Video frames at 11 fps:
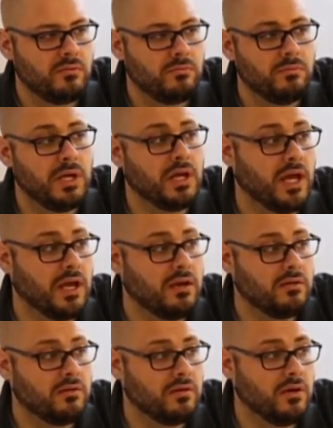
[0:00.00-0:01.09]
being a
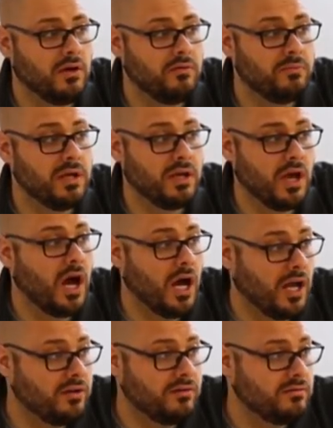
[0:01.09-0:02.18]
of being
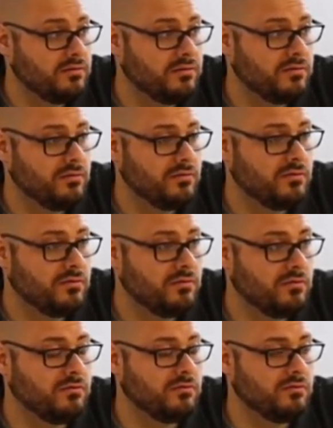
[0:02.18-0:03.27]
God
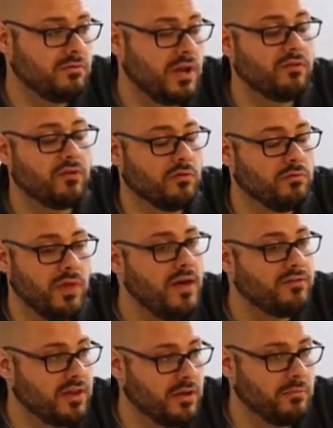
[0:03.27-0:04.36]
n- never
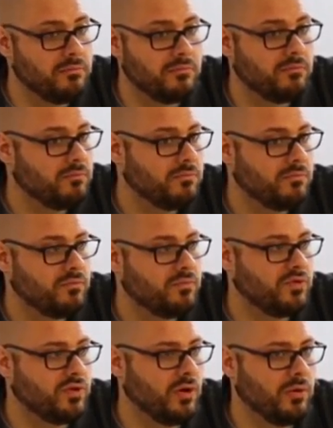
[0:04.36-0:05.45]
left him.
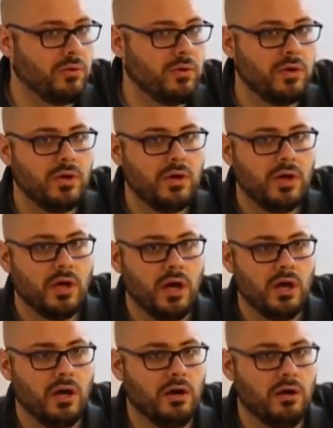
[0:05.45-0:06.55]
So,
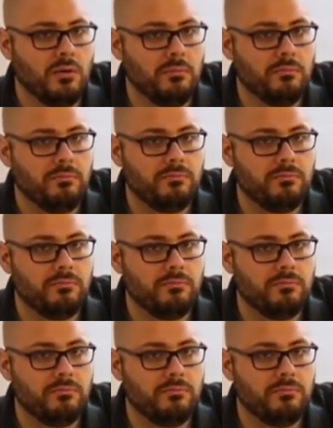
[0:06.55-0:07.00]
um,